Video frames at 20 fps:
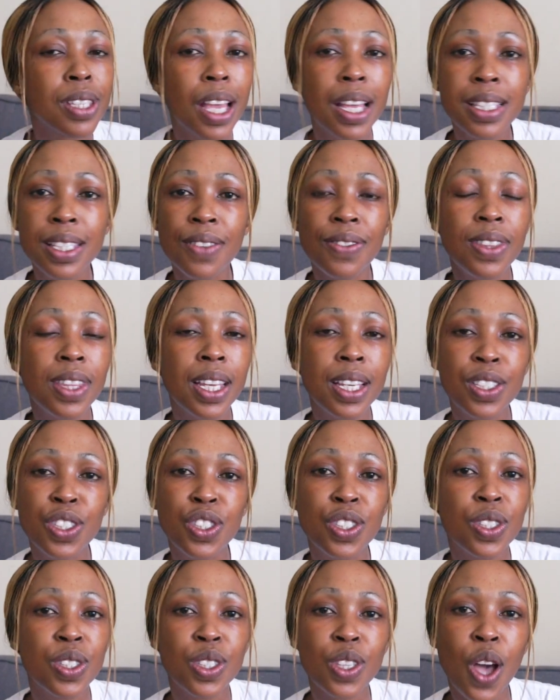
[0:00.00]
kinds of
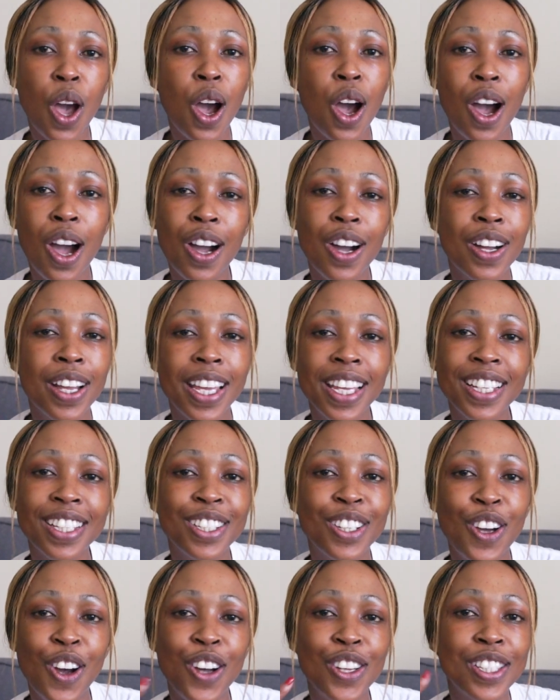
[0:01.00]
things are
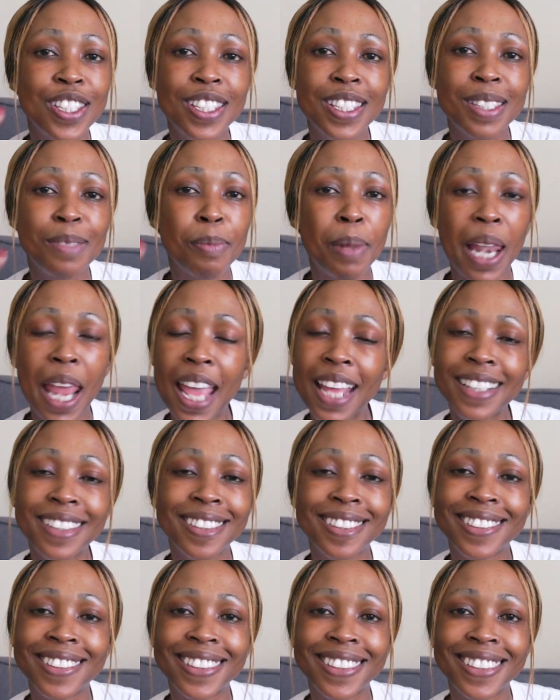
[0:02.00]
in God's
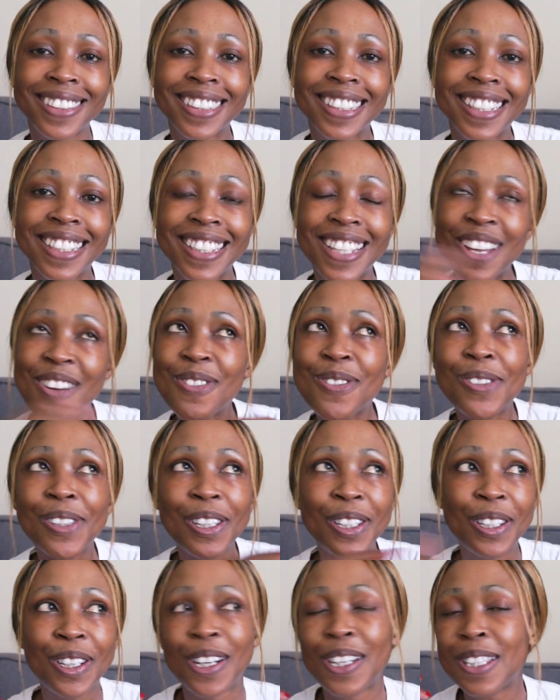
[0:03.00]
plan, they're all
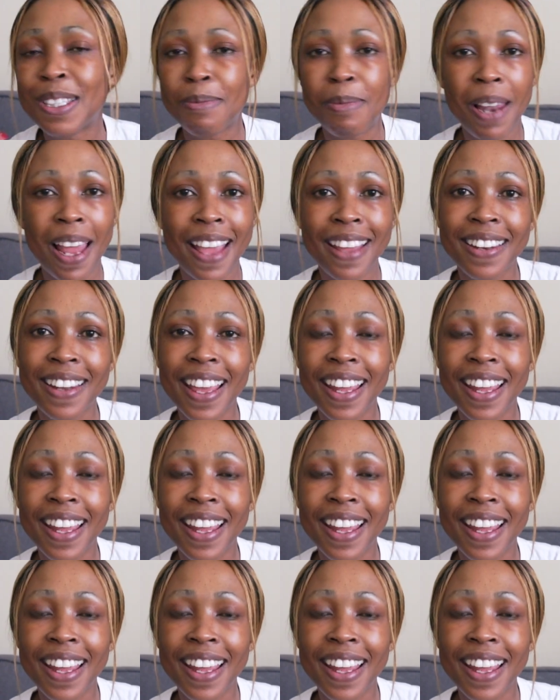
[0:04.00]
in God's plan.